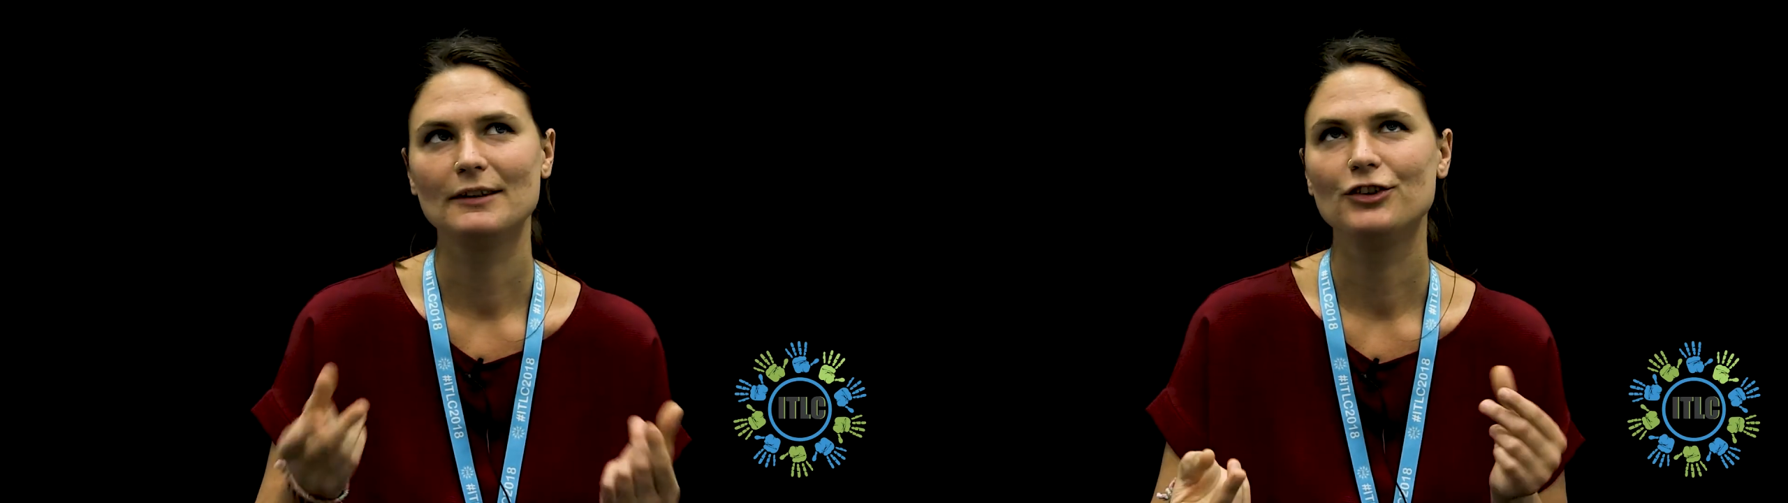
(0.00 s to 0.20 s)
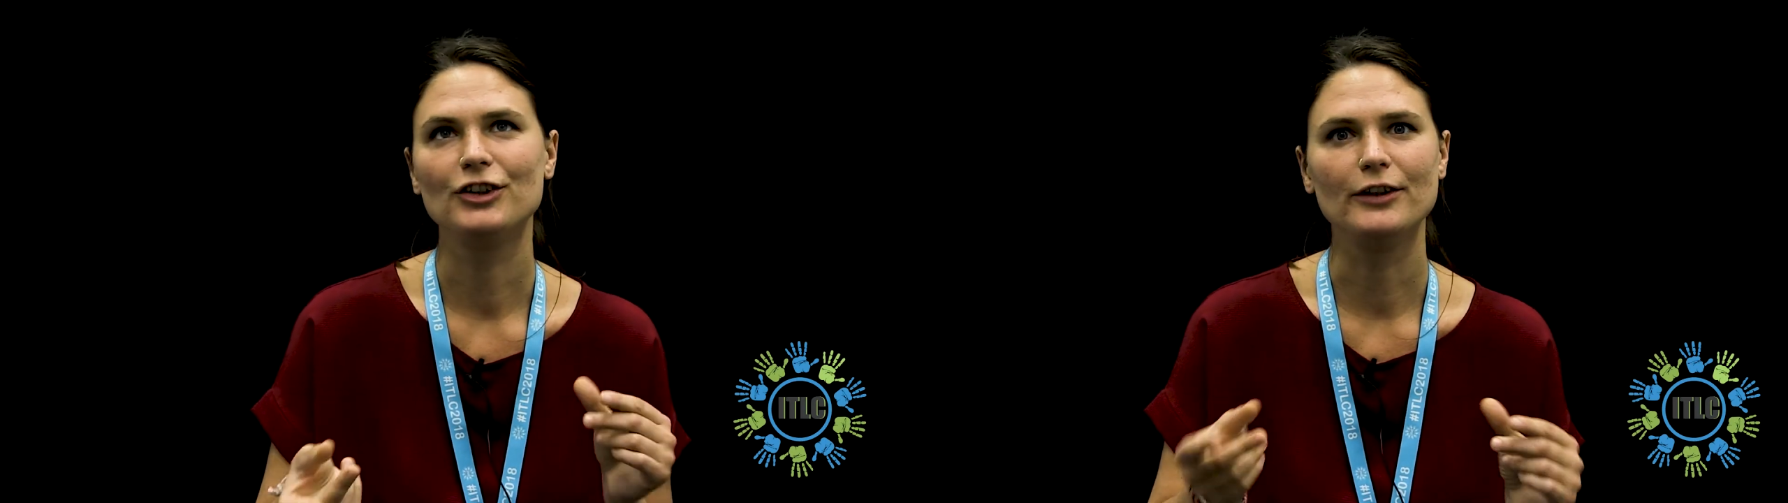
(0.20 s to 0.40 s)

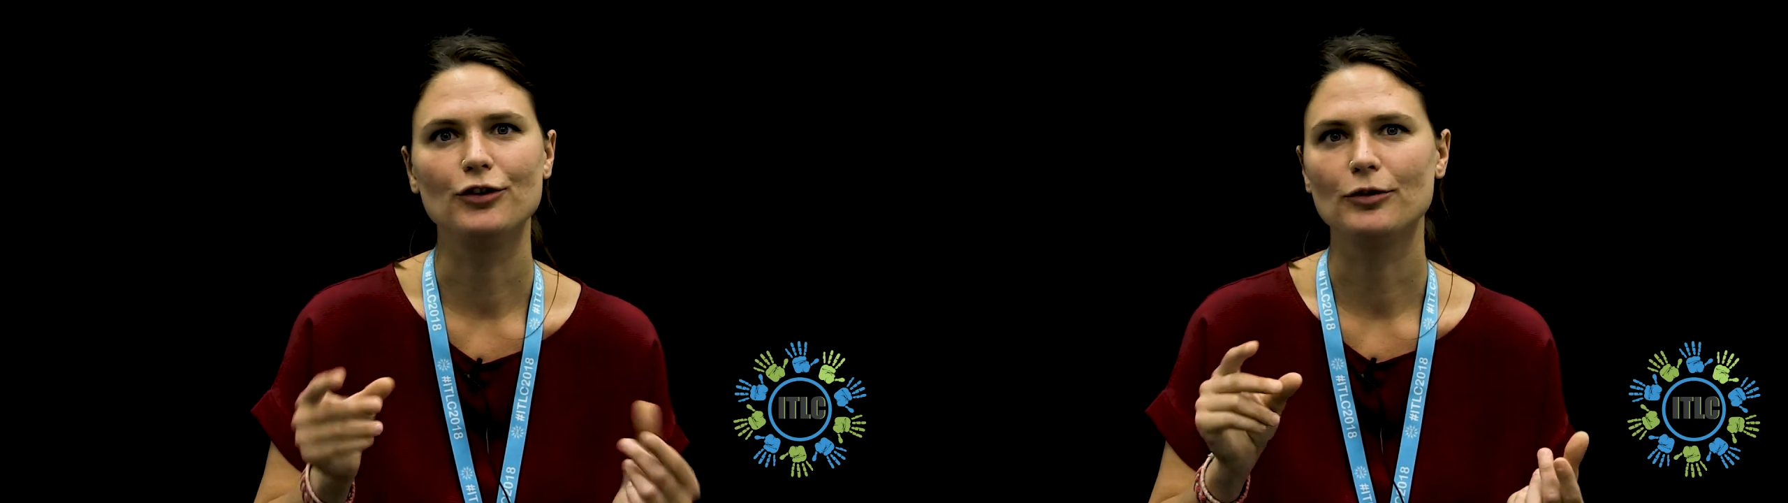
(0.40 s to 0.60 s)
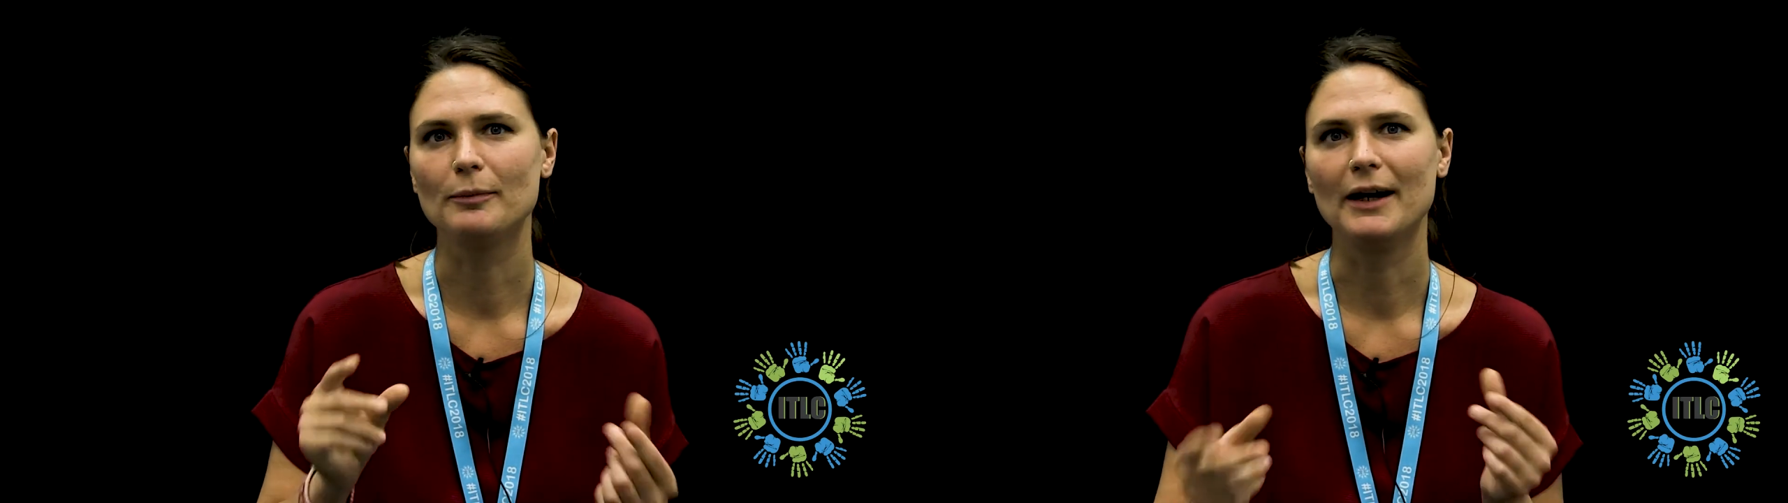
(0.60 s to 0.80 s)

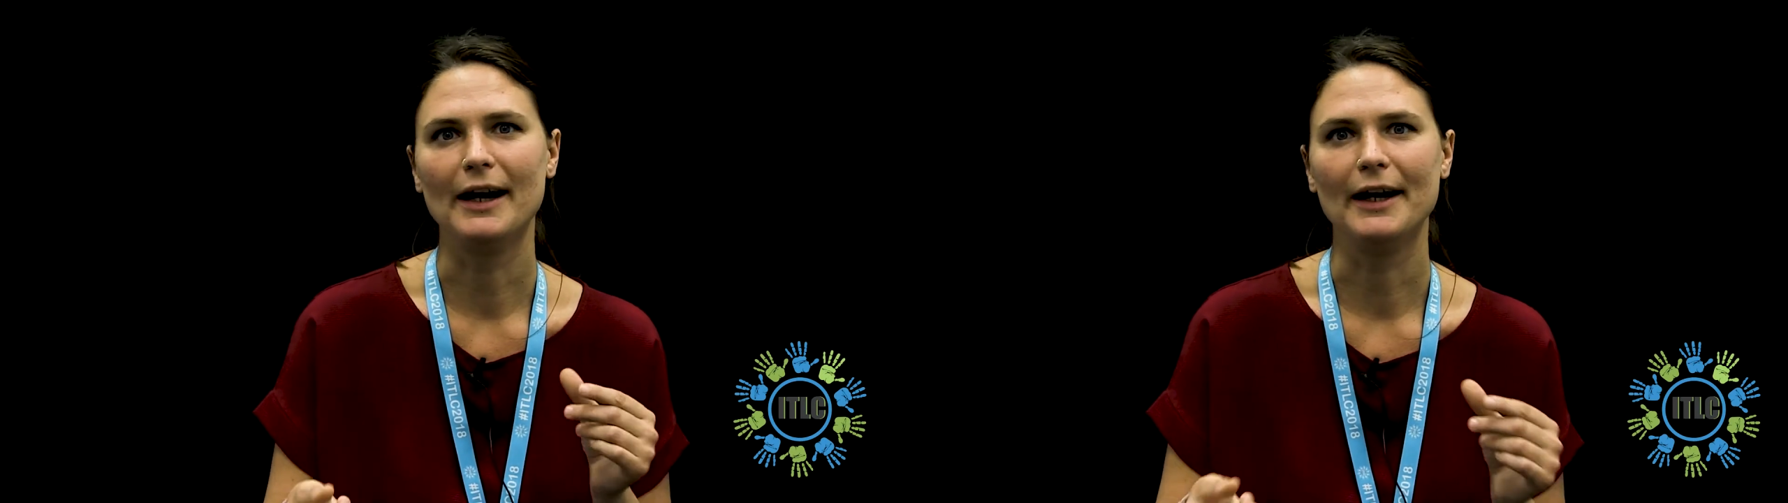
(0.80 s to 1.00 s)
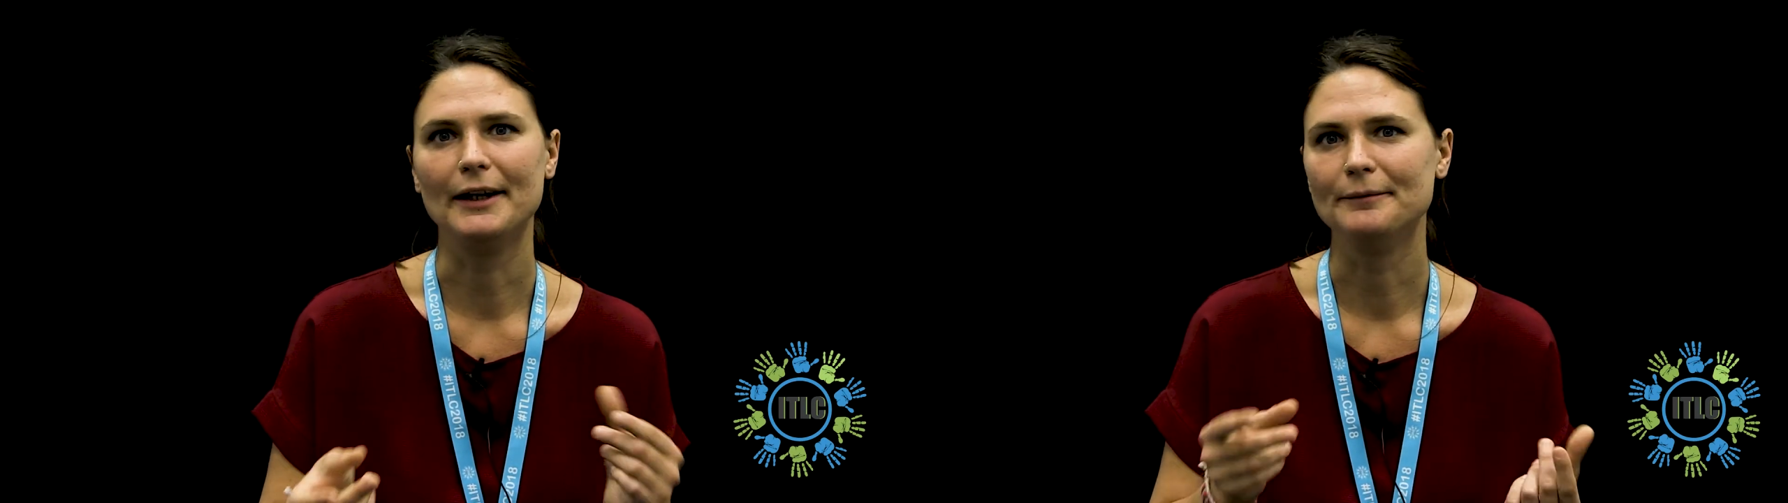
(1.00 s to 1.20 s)
changed
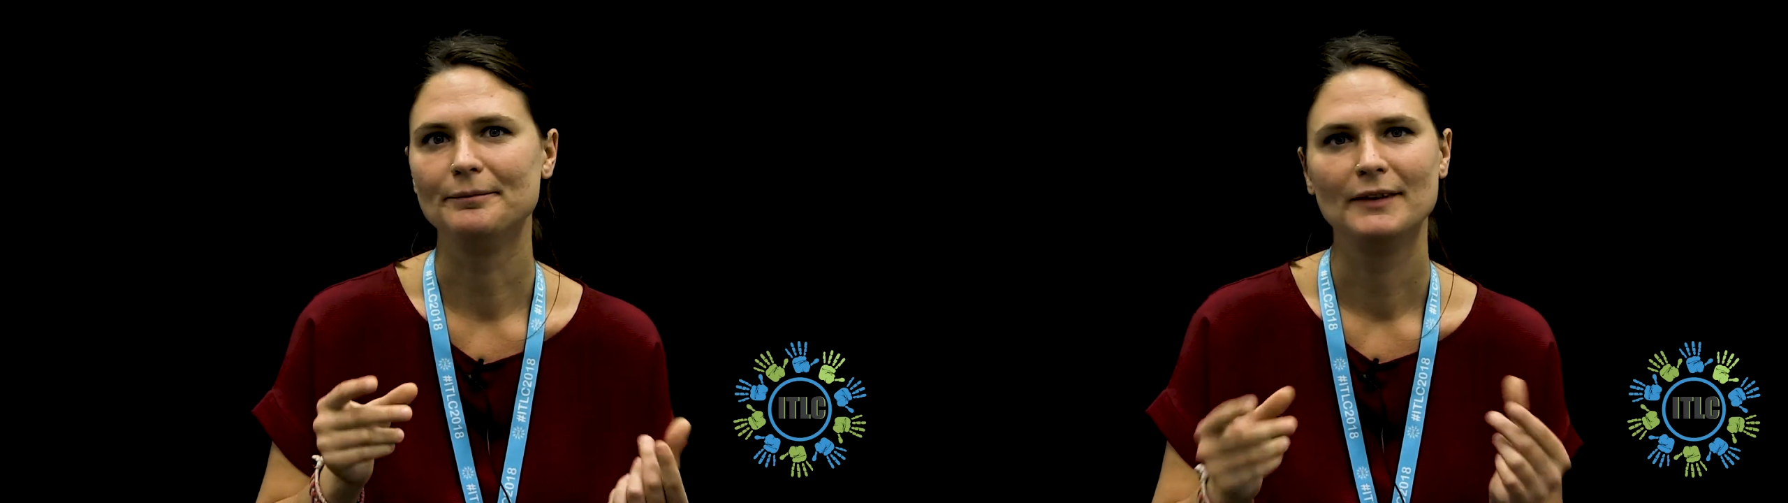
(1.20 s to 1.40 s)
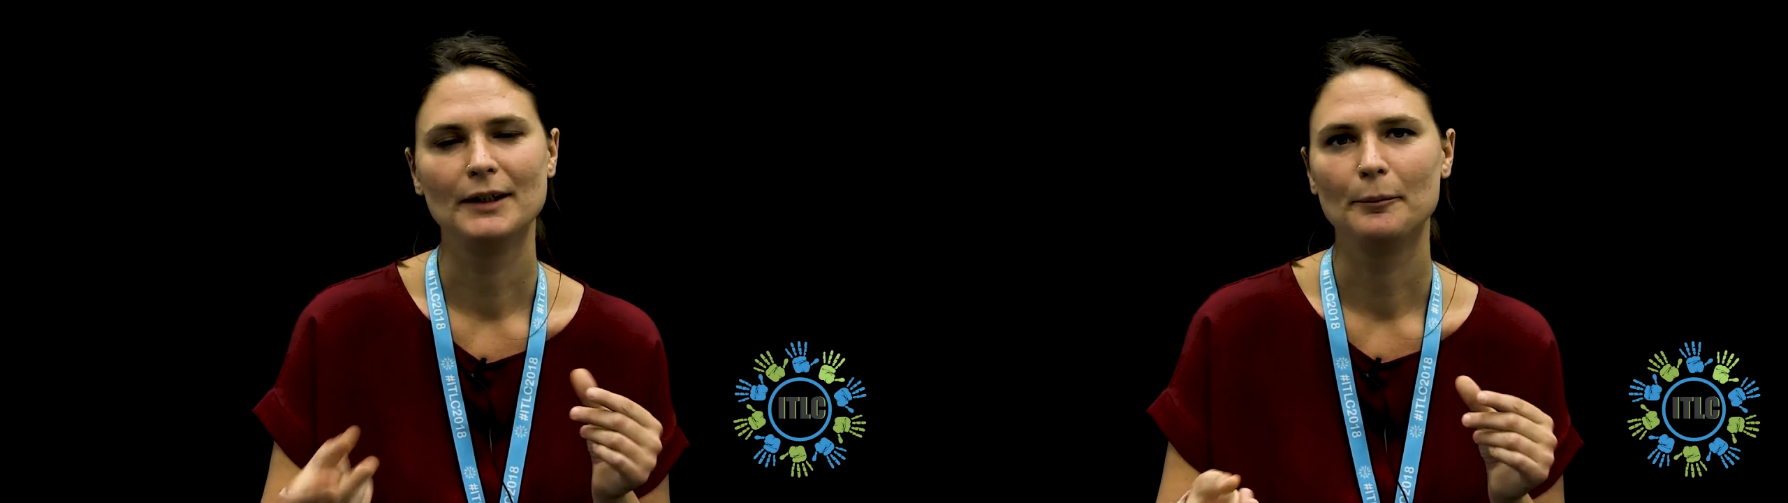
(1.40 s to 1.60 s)
my
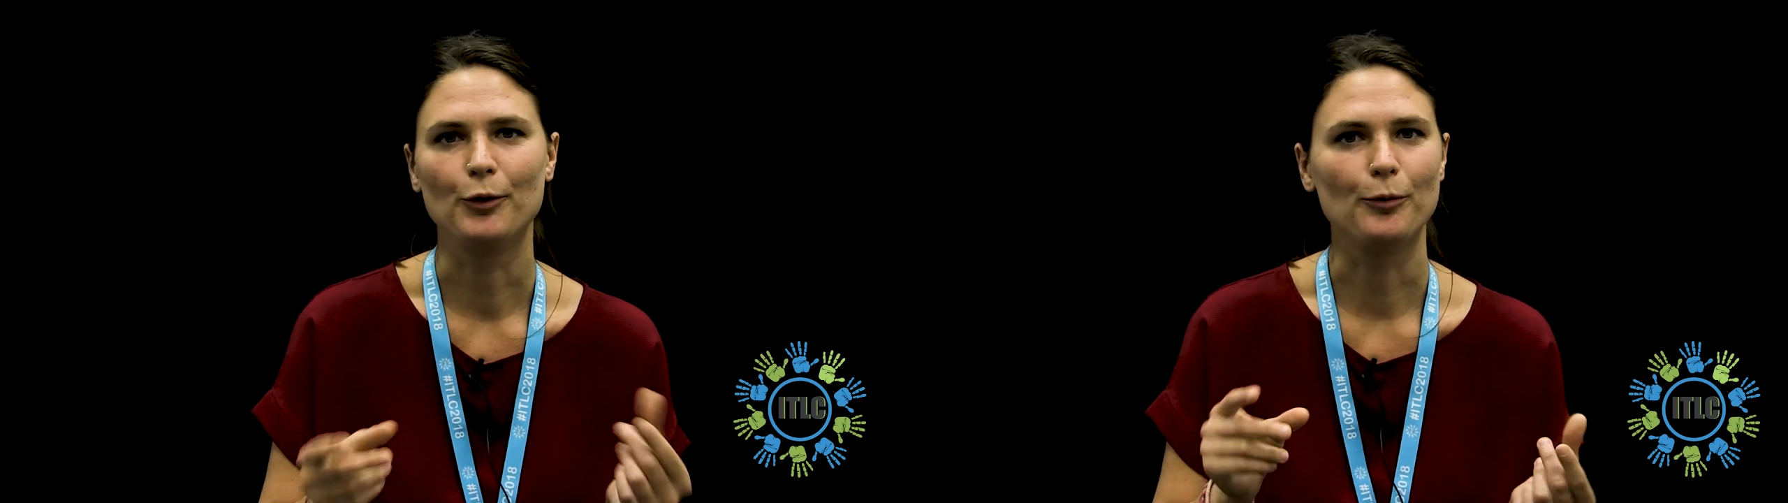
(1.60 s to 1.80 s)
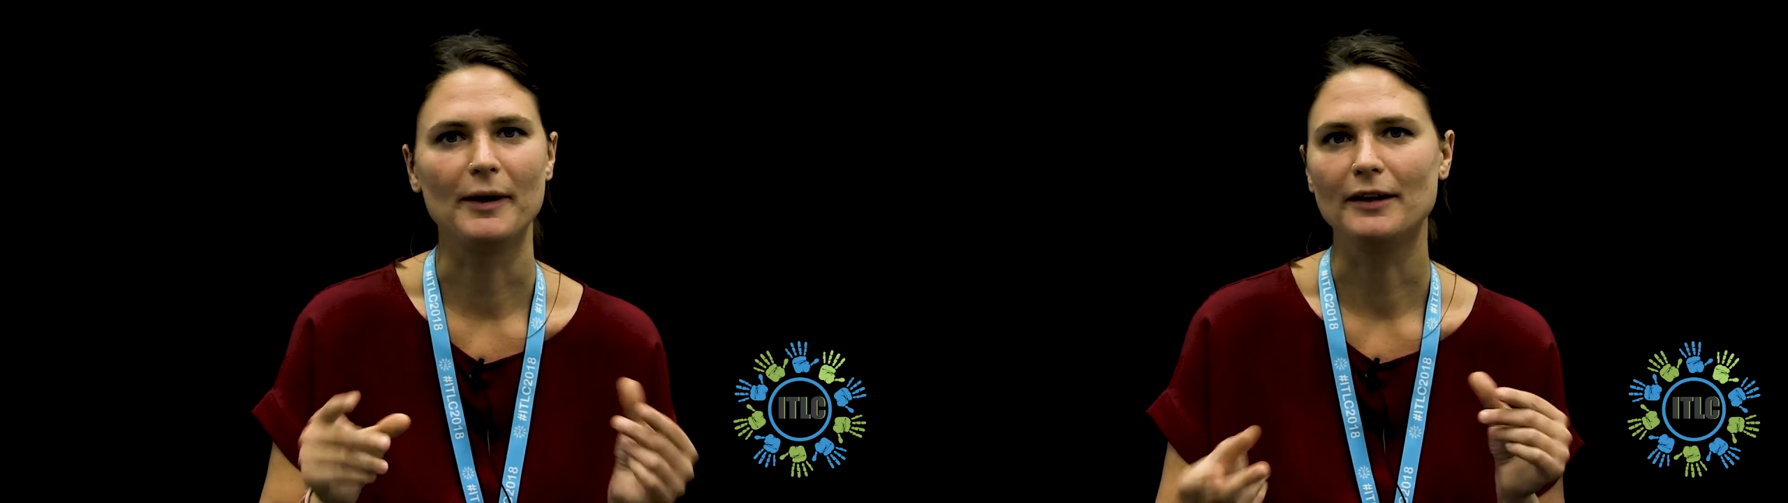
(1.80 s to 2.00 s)

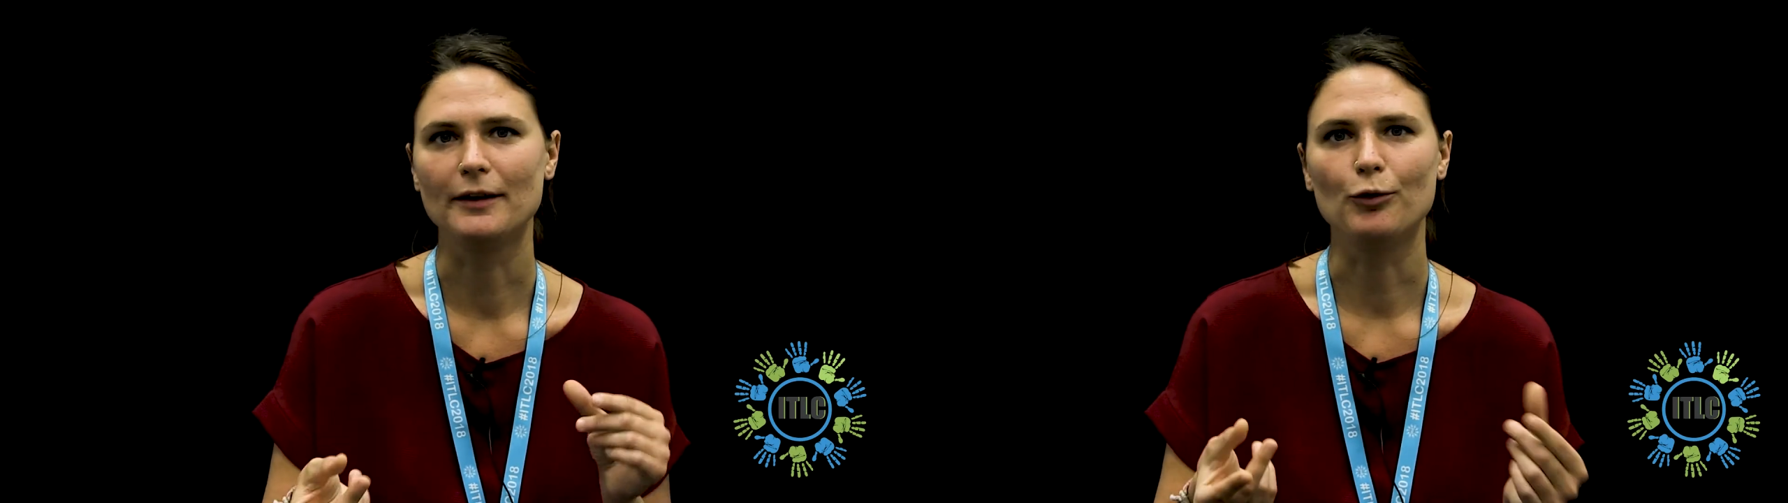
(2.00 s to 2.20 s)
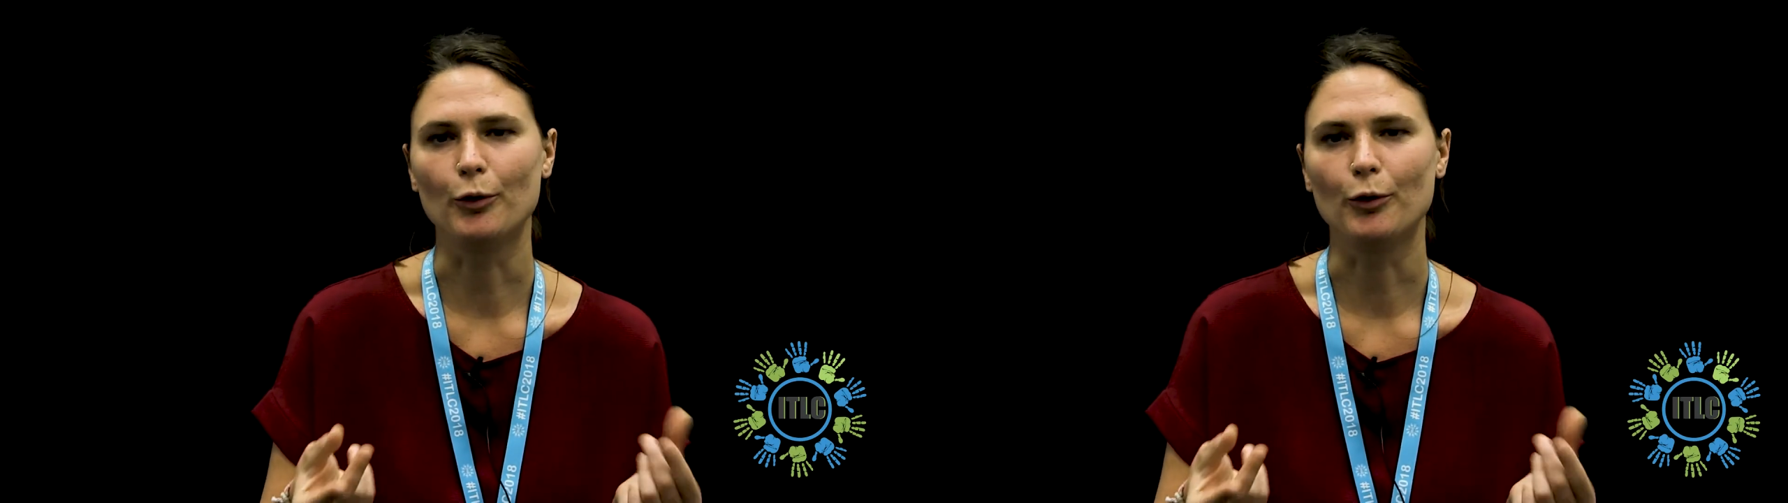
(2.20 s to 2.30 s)
perspectives.